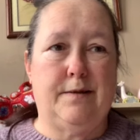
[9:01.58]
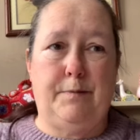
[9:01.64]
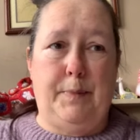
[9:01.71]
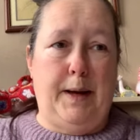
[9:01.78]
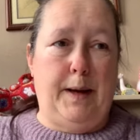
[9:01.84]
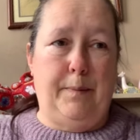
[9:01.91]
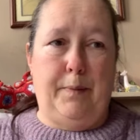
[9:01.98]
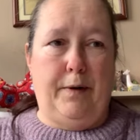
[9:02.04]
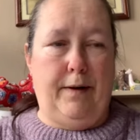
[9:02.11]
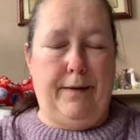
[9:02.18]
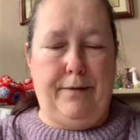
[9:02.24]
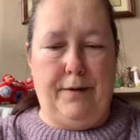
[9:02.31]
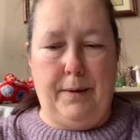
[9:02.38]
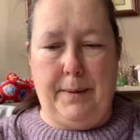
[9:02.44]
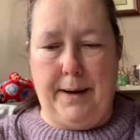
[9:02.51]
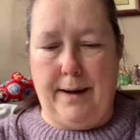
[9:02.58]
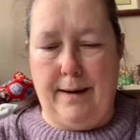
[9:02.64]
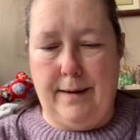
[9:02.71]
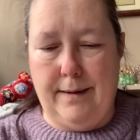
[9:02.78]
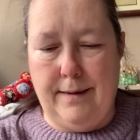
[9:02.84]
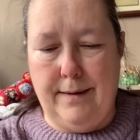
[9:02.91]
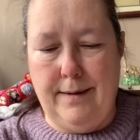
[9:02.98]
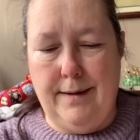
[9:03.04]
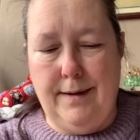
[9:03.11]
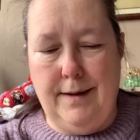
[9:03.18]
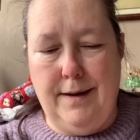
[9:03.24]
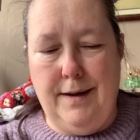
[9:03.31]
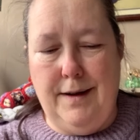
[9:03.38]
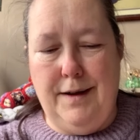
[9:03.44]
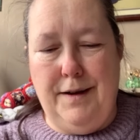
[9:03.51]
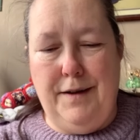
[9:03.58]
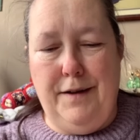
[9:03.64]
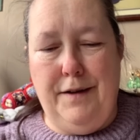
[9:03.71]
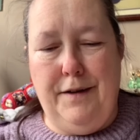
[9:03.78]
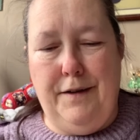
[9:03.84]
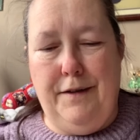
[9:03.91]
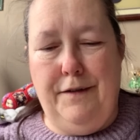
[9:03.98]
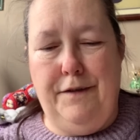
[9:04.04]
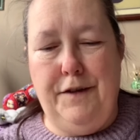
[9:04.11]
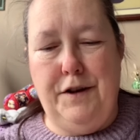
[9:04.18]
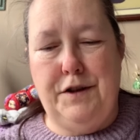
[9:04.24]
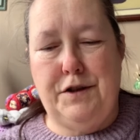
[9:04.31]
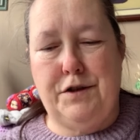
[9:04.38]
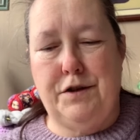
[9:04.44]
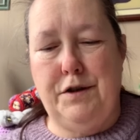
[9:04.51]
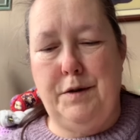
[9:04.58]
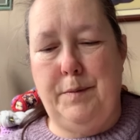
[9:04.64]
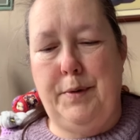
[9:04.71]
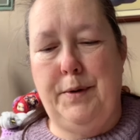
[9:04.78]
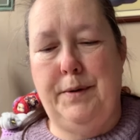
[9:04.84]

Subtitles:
of paper everywhere. First up